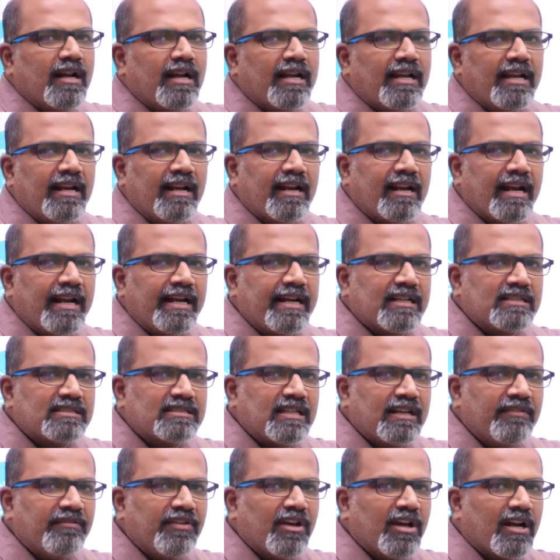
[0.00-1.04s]
and in right hand
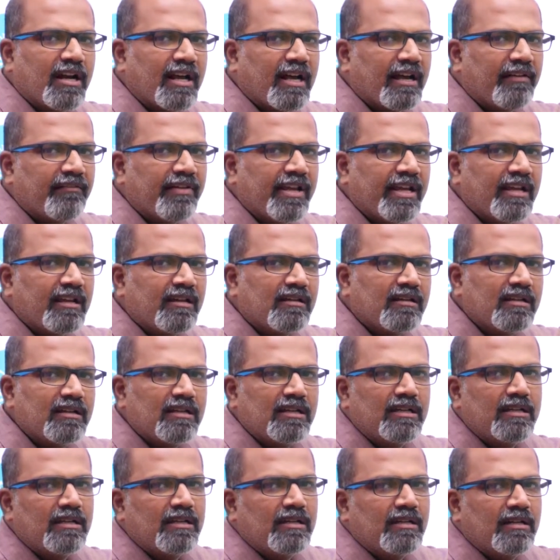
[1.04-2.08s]
side we are having
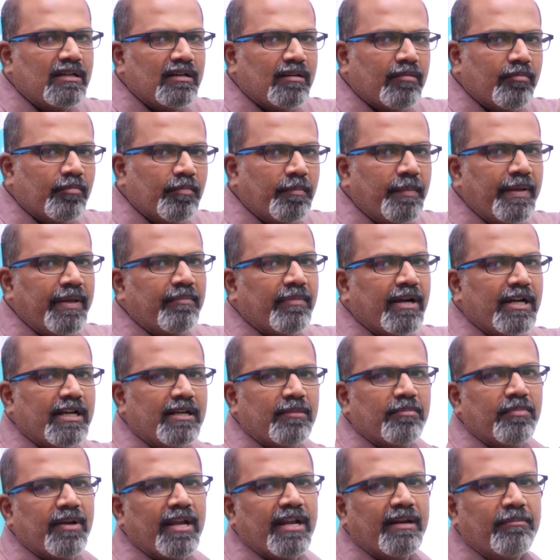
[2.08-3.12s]
B
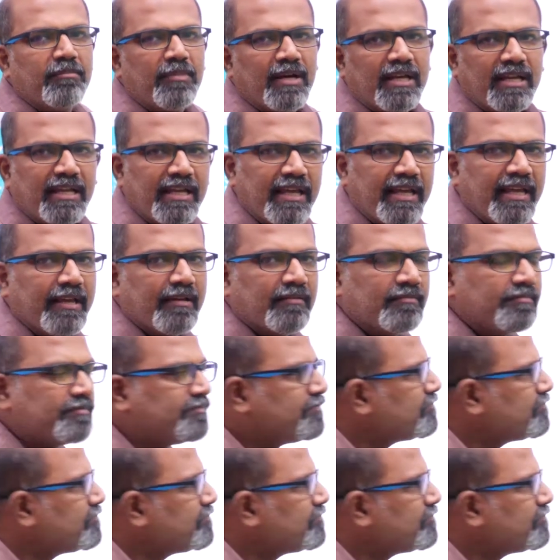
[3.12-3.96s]
multiplied by A.